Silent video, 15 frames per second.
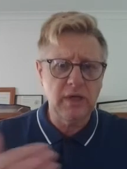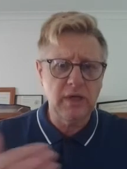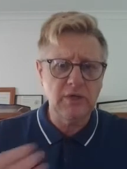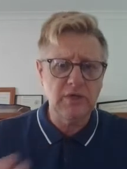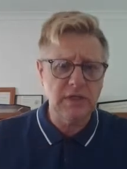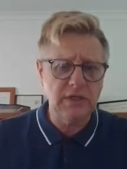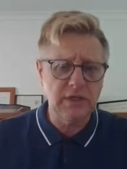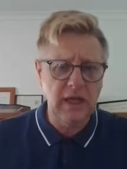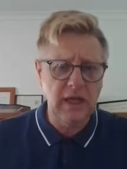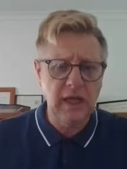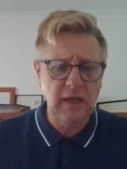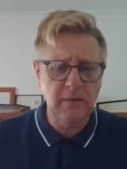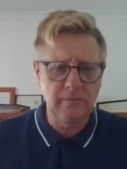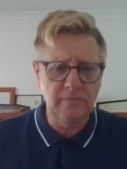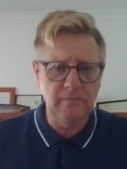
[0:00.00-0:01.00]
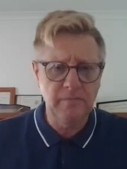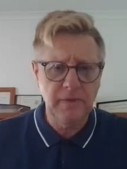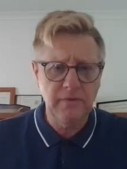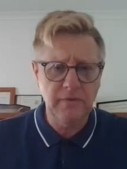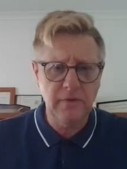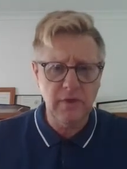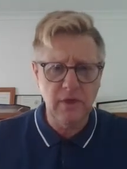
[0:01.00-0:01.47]
our trust in Him.
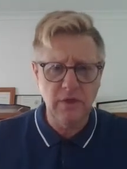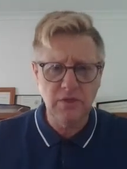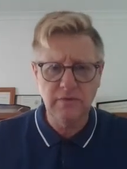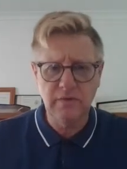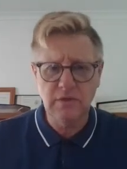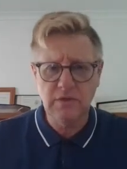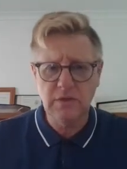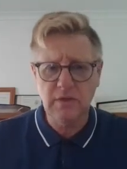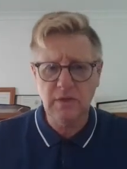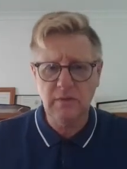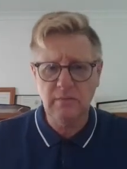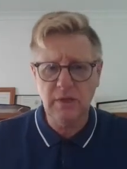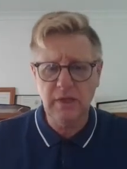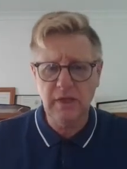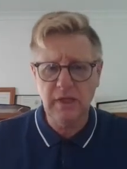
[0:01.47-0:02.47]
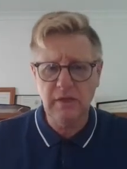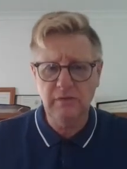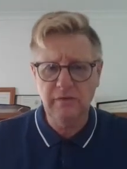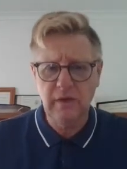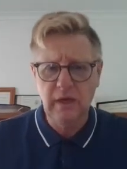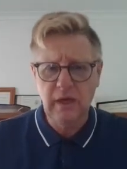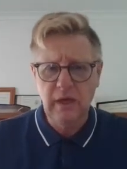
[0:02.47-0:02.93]
For those of us that
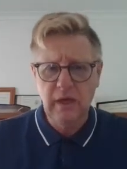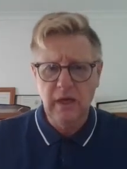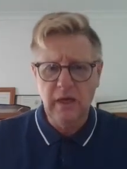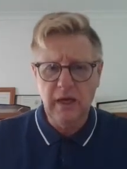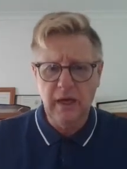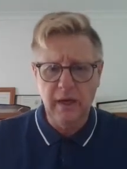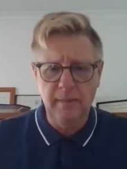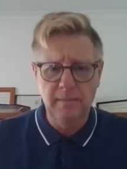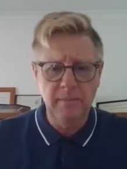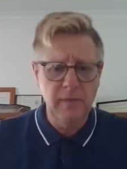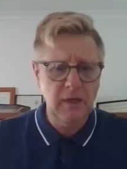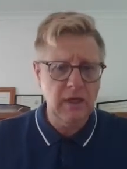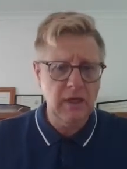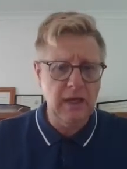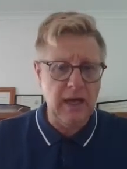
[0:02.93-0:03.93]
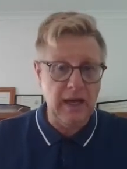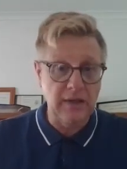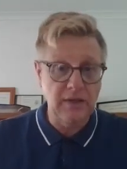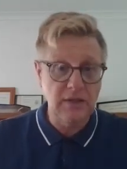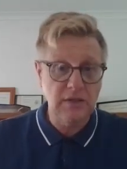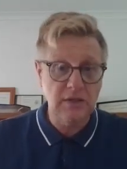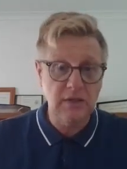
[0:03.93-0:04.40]
believe in
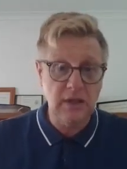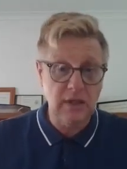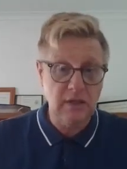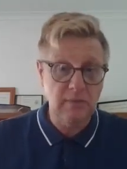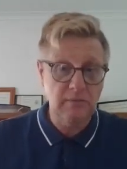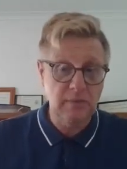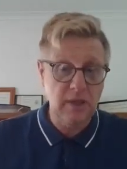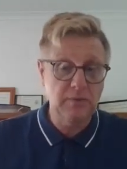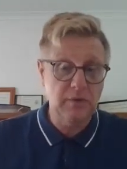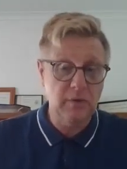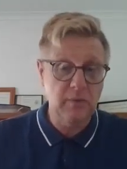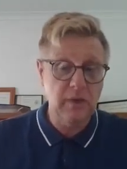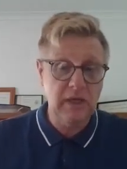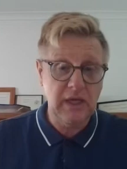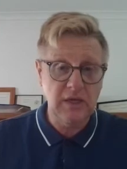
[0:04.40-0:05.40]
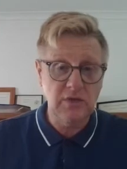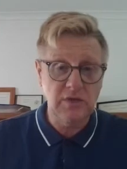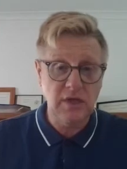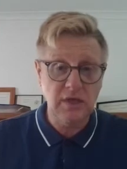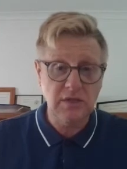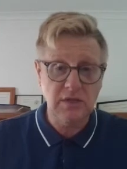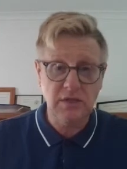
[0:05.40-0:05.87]
others and people that we can
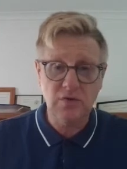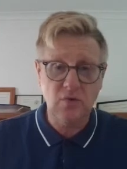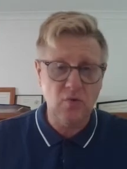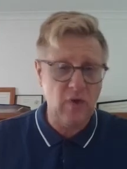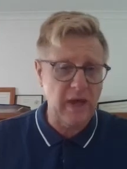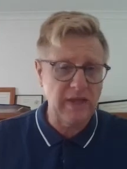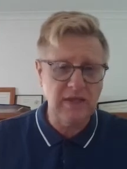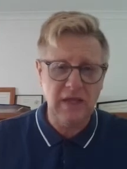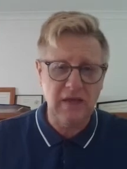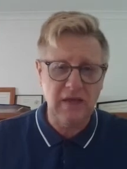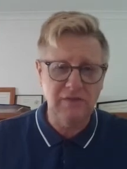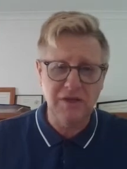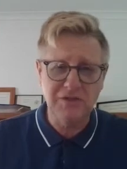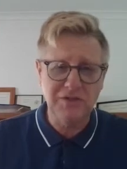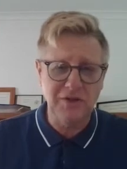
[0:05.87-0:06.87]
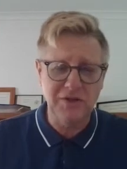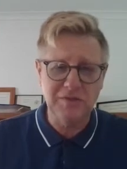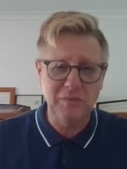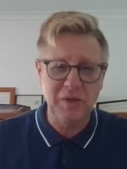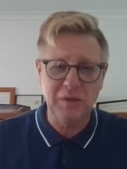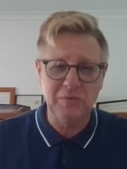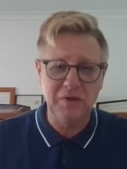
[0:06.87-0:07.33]
trust, it's great to have those
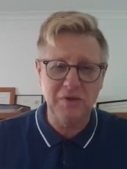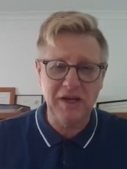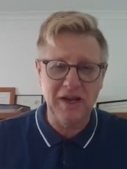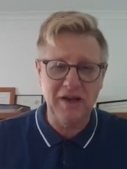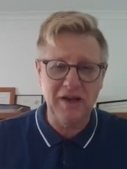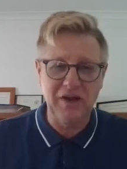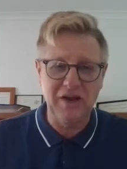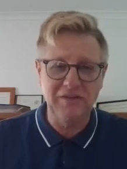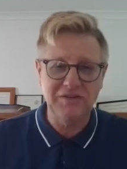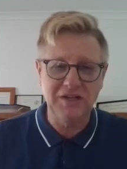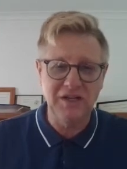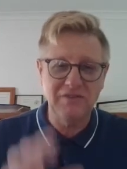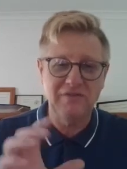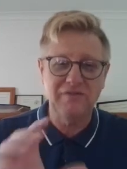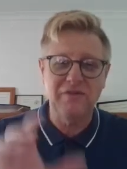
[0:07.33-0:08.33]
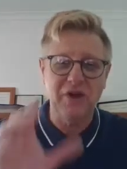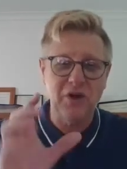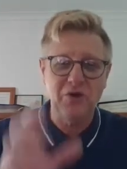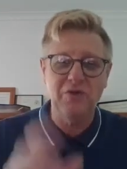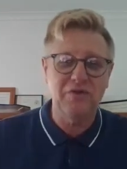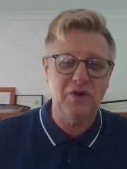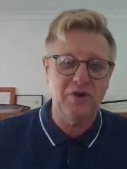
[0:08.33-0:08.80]
kinds of people in our lives. And it's
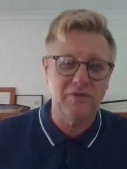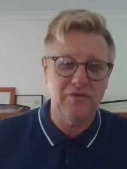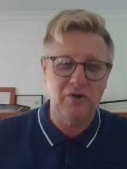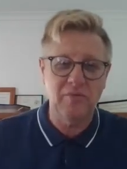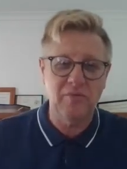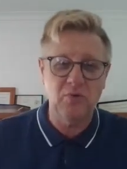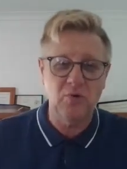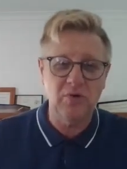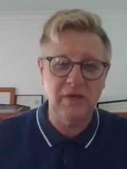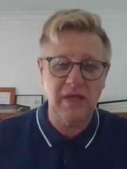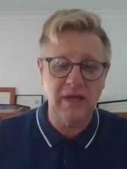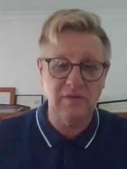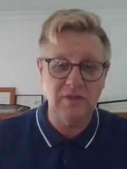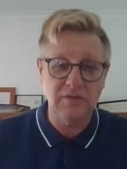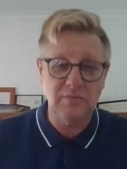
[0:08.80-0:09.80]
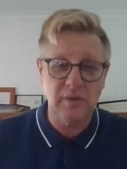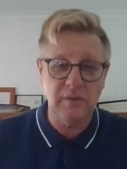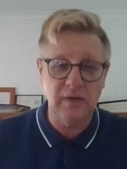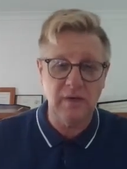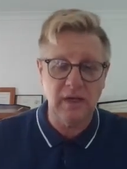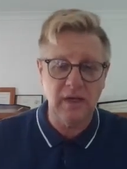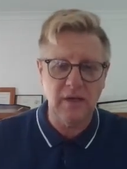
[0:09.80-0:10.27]
very, very, very important to have those
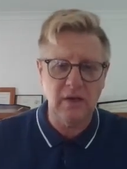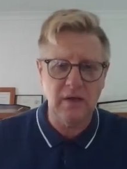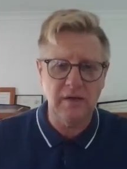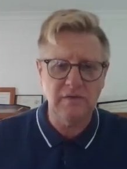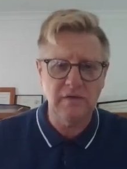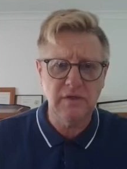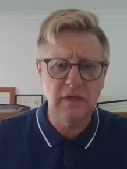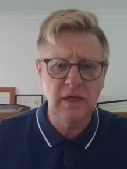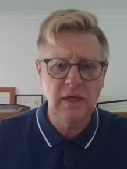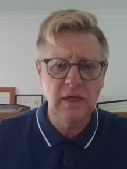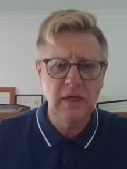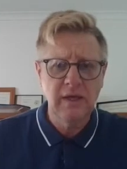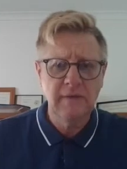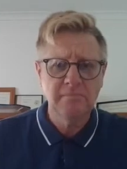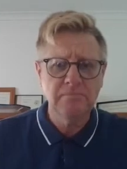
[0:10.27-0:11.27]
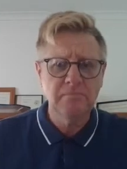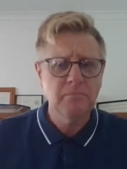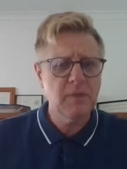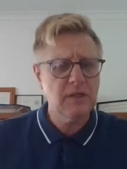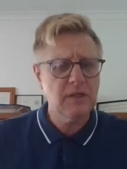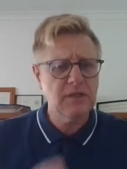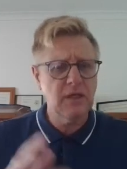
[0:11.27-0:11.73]
people in
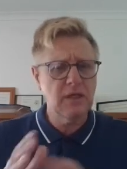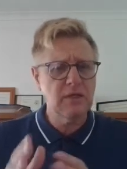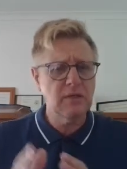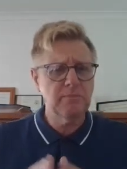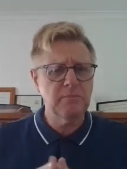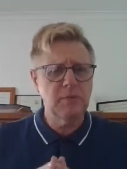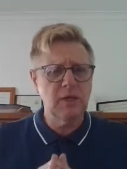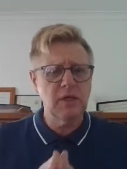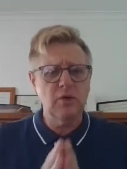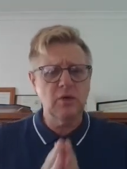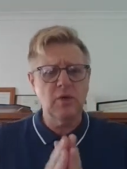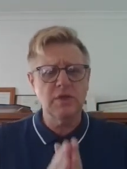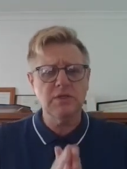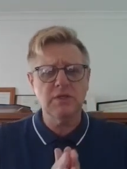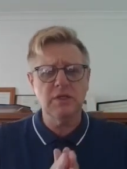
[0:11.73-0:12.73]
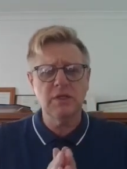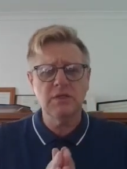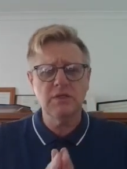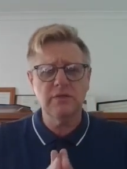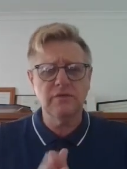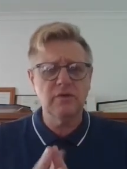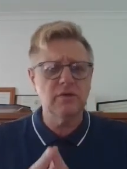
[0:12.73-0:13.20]
our lives. But the bigger question
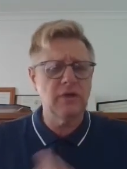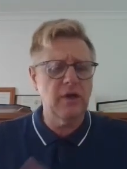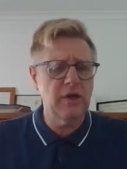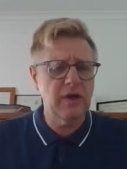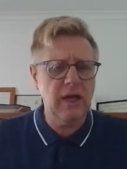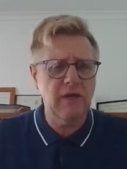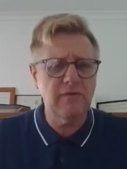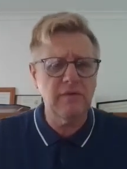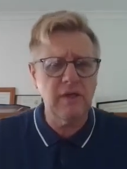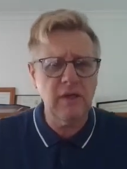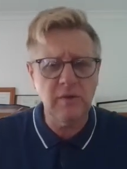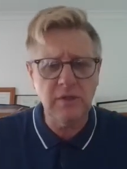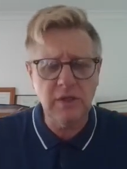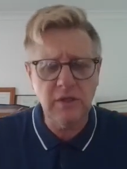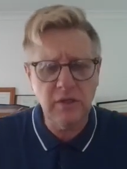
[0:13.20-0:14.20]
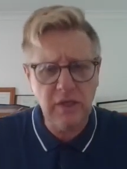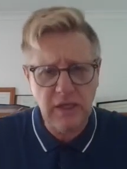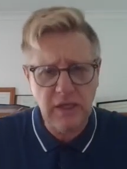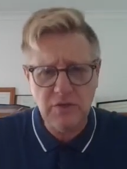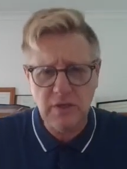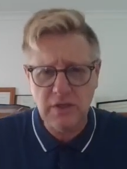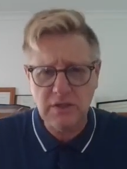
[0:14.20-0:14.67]
is, if you don't have anyone that you
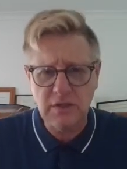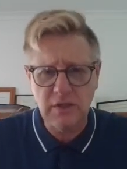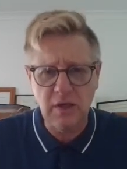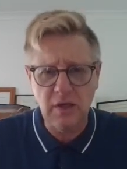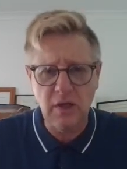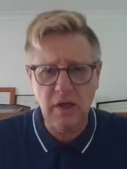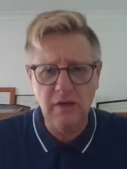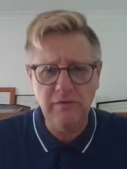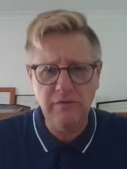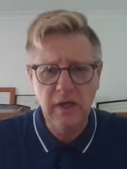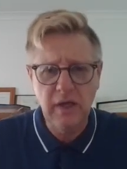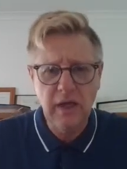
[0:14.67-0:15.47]
can trust in your life,